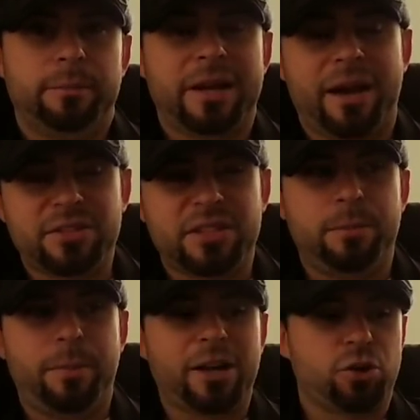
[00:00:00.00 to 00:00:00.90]
But
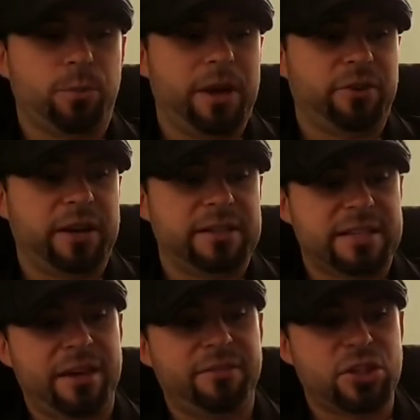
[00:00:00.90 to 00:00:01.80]
obviously, Macho Man Randy
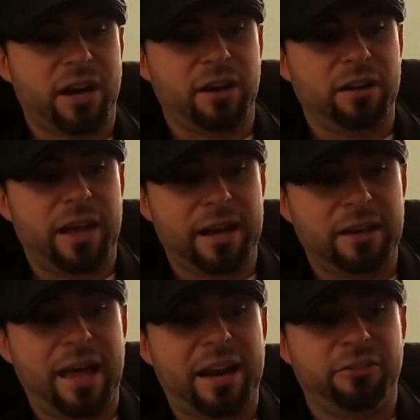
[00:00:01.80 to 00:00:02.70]
Savage had a
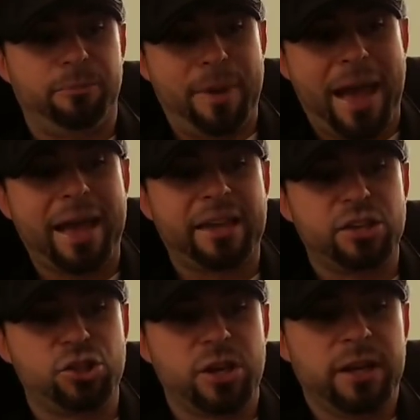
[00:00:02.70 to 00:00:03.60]
lot of
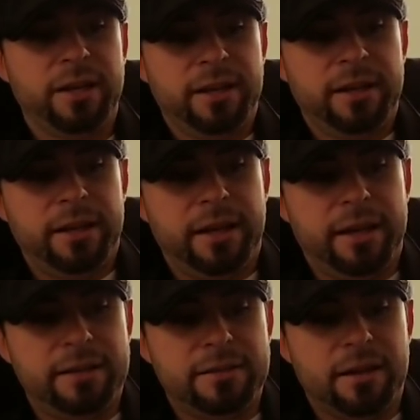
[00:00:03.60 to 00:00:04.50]
baggage
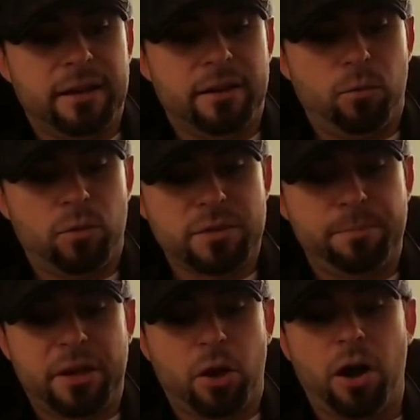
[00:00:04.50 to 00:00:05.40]
and was a
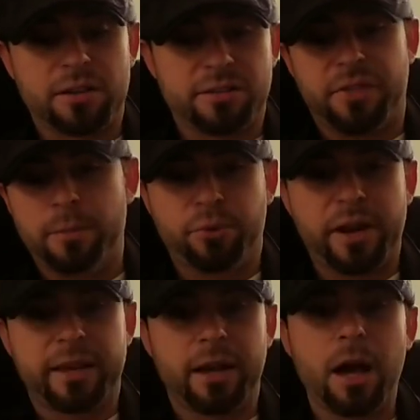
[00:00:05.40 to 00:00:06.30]
big cause of them
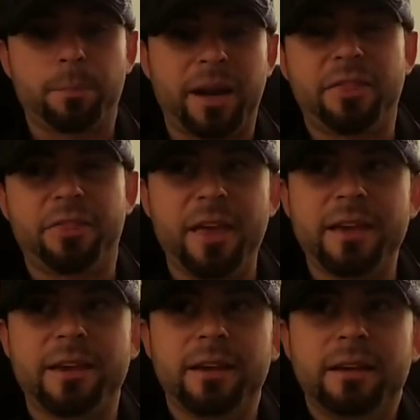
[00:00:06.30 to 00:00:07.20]
breaking up. And I
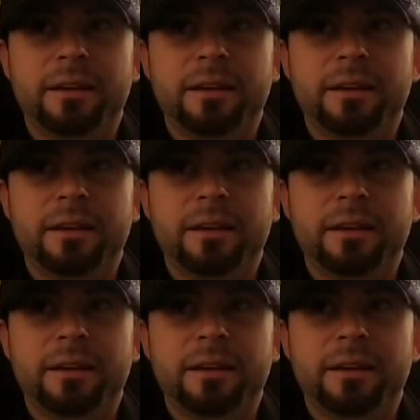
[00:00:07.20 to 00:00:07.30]
think